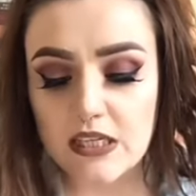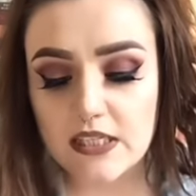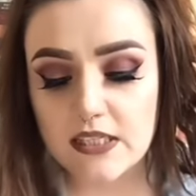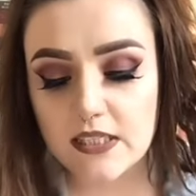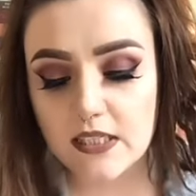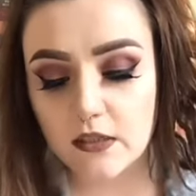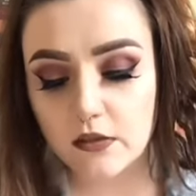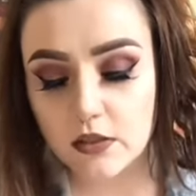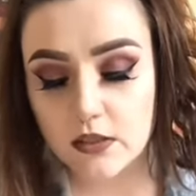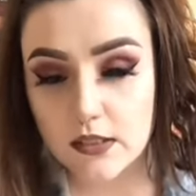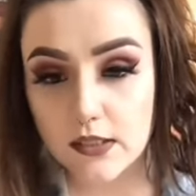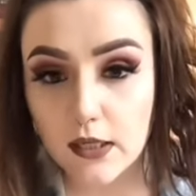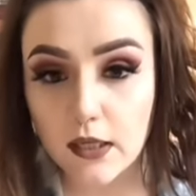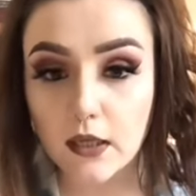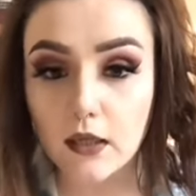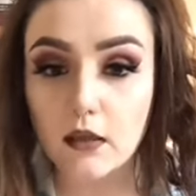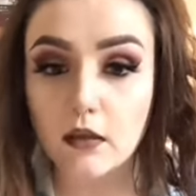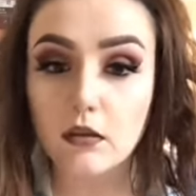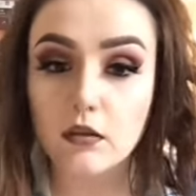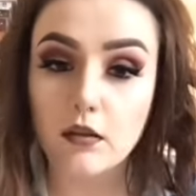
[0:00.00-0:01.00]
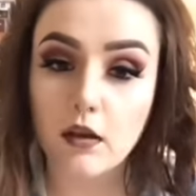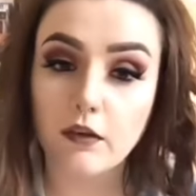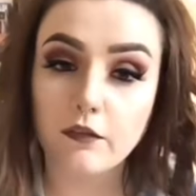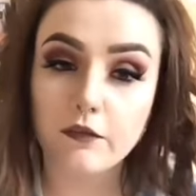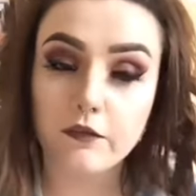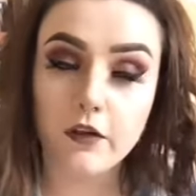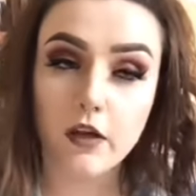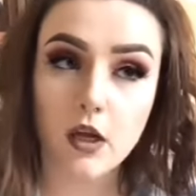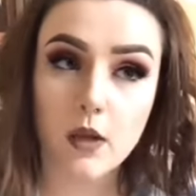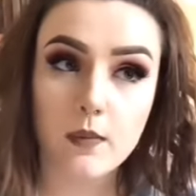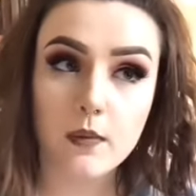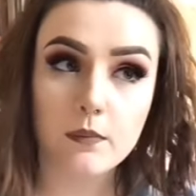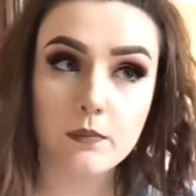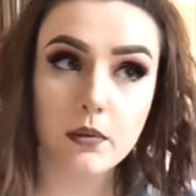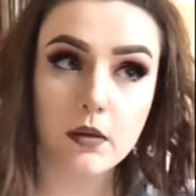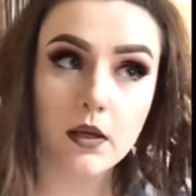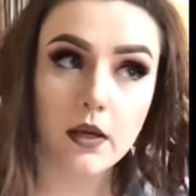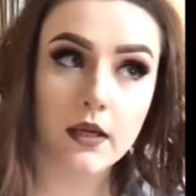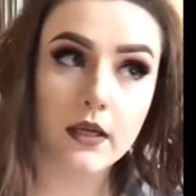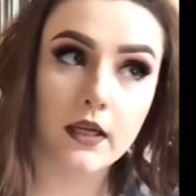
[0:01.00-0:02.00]
Tilting, that verb
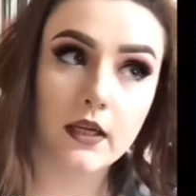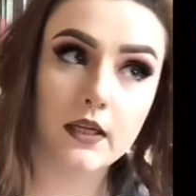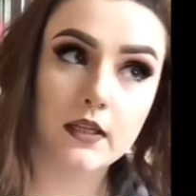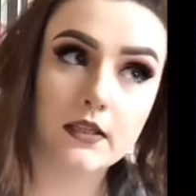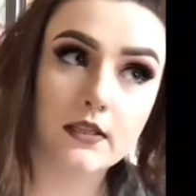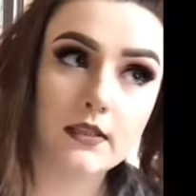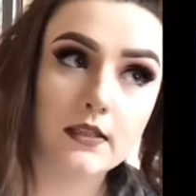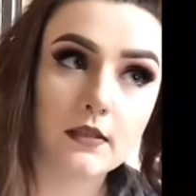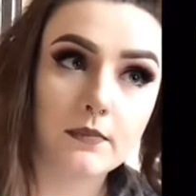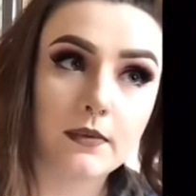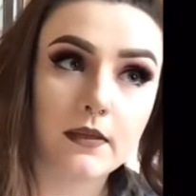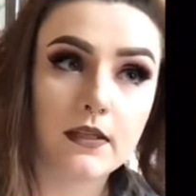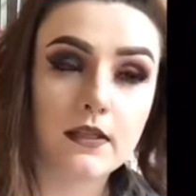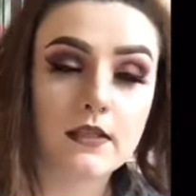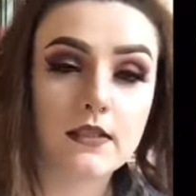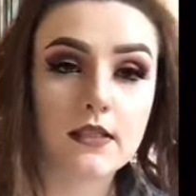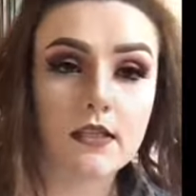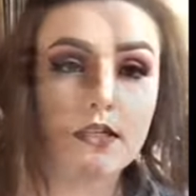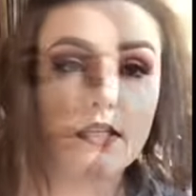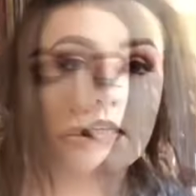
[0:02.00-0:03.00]
implying instability.